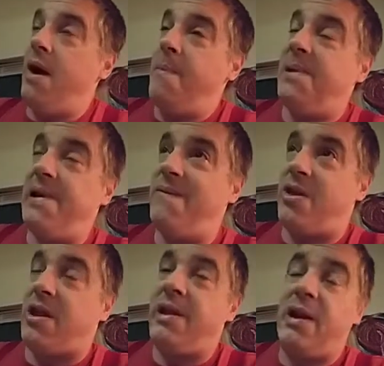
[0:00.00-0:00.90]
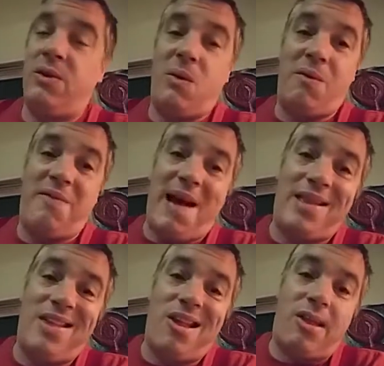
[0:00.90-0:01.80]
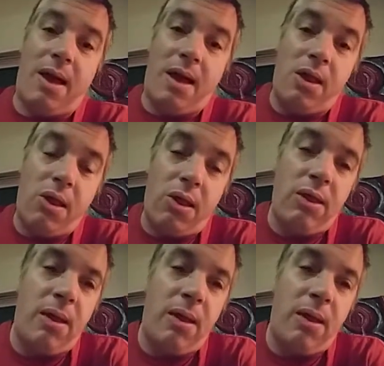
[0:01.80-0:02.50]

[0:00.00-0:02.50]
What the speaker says: believe it's a little known fact these days